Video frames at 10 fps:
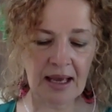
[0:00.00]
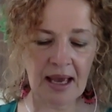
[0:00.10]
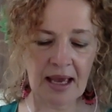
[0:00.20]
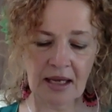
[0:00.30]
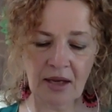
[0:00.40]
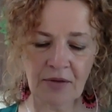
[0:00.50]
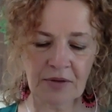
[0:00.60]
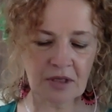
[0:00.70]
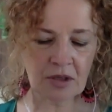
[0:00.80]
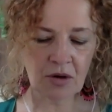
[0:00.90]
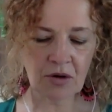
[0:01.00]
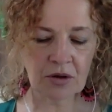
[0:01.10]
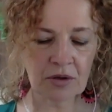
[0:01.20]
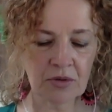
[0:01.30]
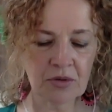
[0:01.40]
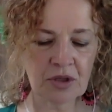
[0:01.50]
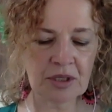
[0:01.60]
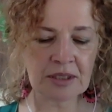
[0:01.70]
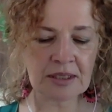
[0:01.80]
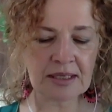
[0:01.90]
any of these
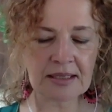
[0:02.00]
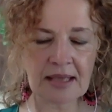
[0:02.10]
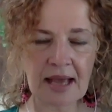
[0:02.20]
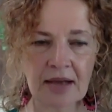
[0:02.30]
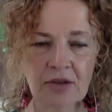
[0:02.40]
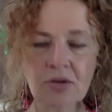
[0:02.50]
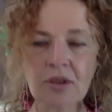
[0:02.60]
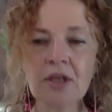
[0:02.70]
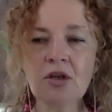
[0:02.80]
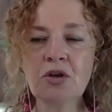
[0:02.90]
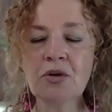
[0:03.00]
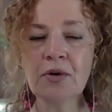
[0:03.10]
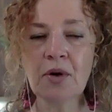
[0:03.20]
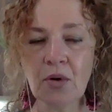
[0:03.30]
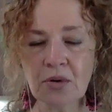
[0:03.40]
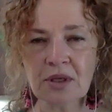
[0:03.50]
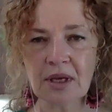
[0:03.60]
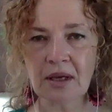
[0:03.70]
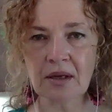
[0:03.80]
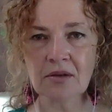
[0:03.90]
conclusions is actually
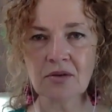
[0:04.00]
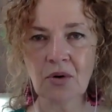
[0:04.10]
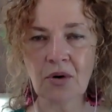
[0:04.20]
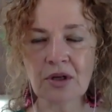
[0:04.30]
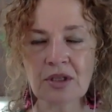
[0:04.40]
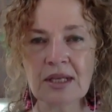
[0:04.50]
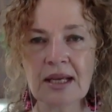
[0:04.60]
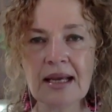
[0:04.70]
closing doors.